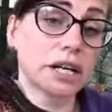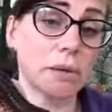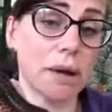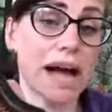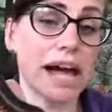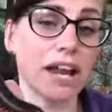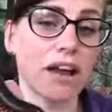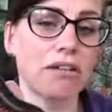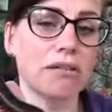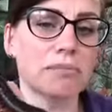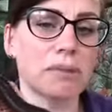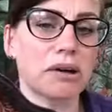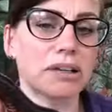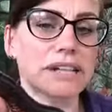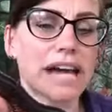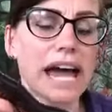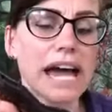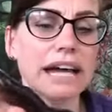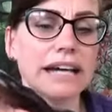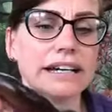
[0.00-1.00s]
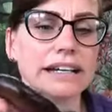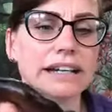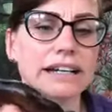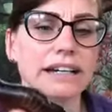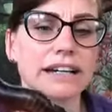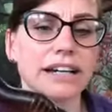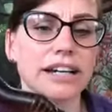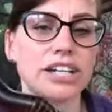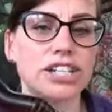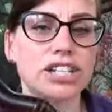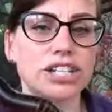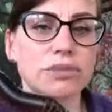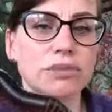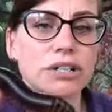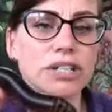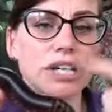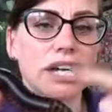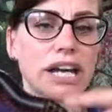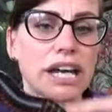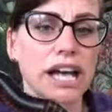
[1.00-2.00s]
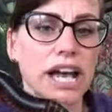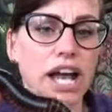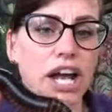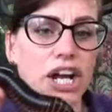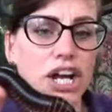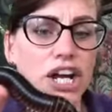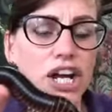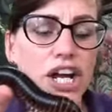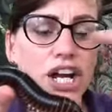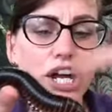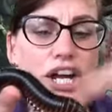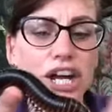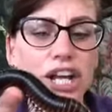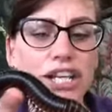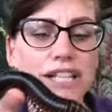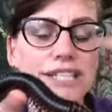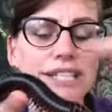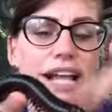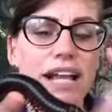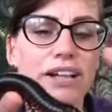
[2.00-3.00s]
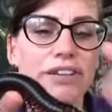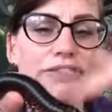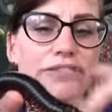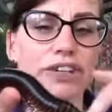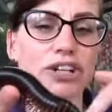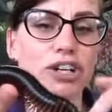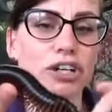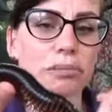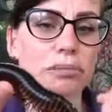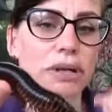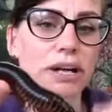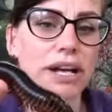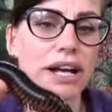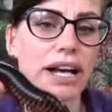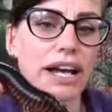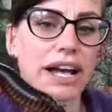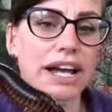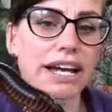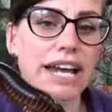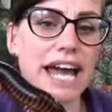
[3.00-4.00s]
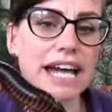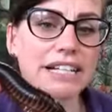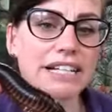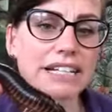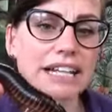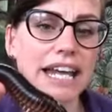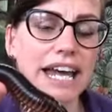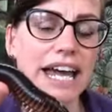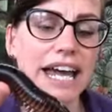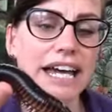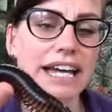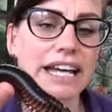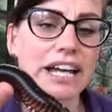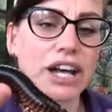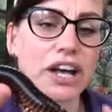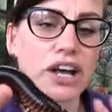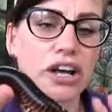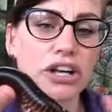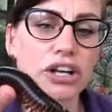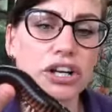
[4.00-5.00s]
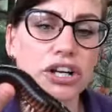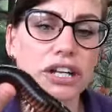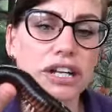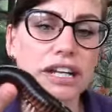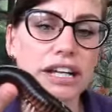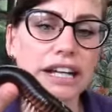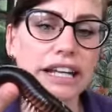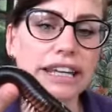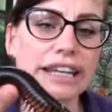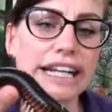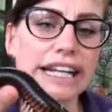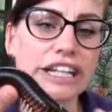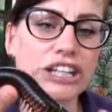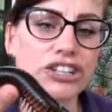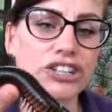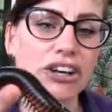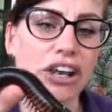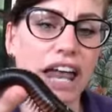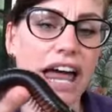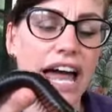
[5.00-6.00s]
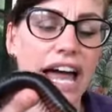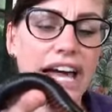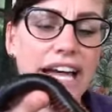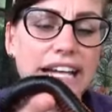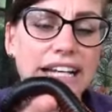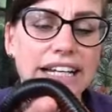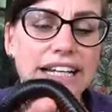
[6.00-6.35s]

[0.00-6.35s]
a long body. She would curl herself up and actually literally